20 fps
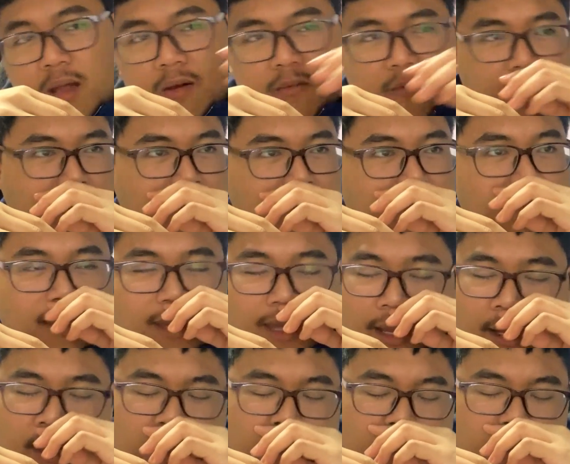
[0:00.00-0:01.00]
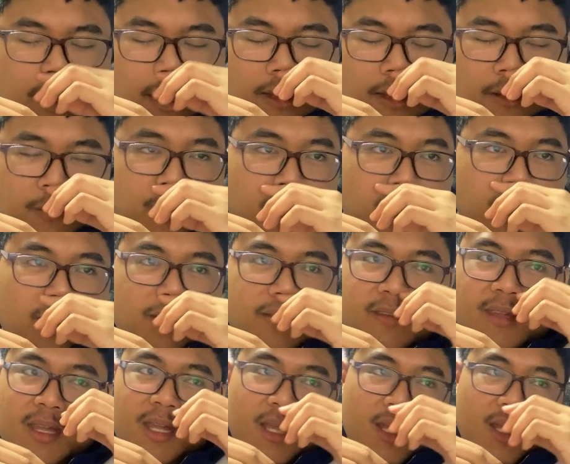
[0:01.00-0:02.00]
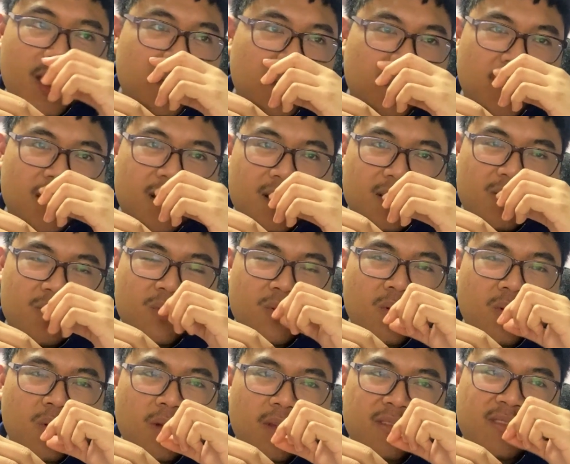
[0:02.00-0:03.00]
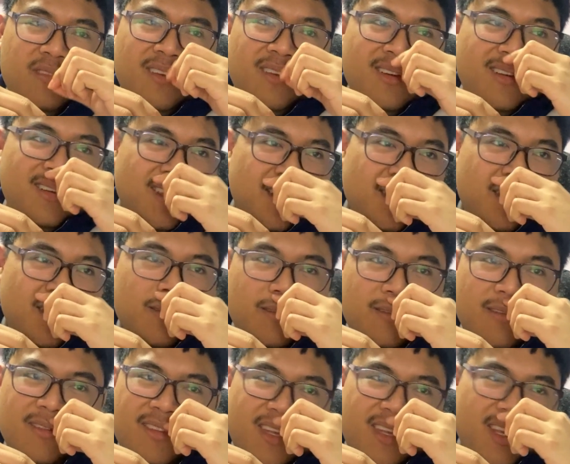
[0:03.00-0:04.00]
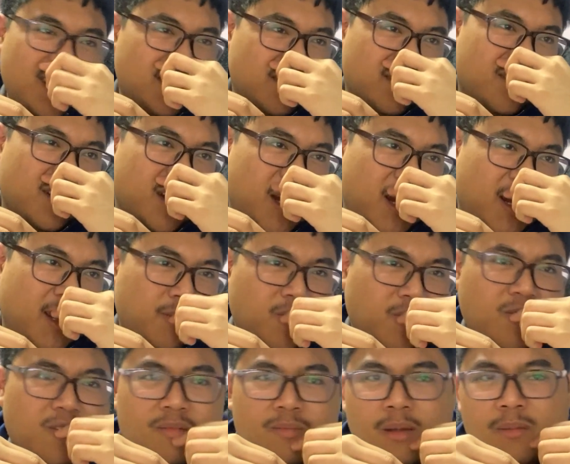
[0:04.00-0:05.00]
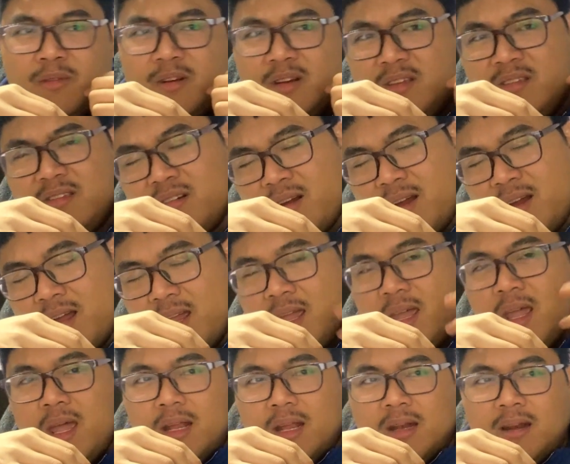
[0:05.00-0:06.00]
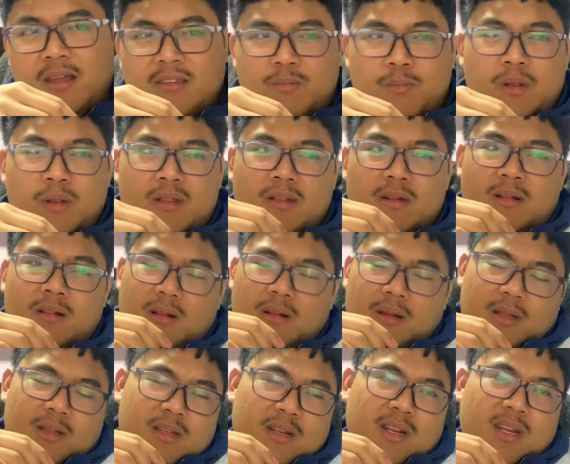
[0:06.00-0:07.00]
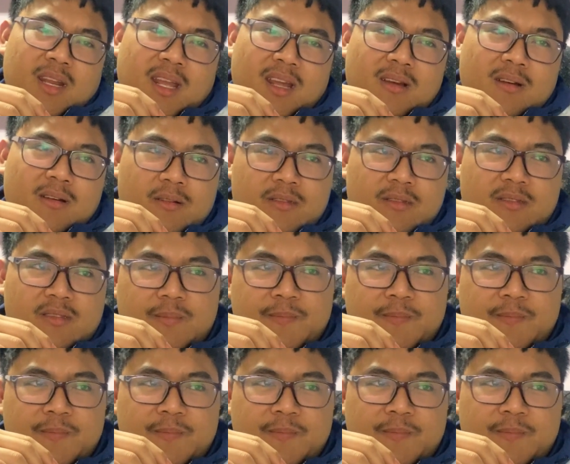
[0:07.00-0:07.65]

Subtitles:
For his skin, he has pale skin. To go is decreased. The skin is dry. Mucous membrane is dry. There's brittle in the nails.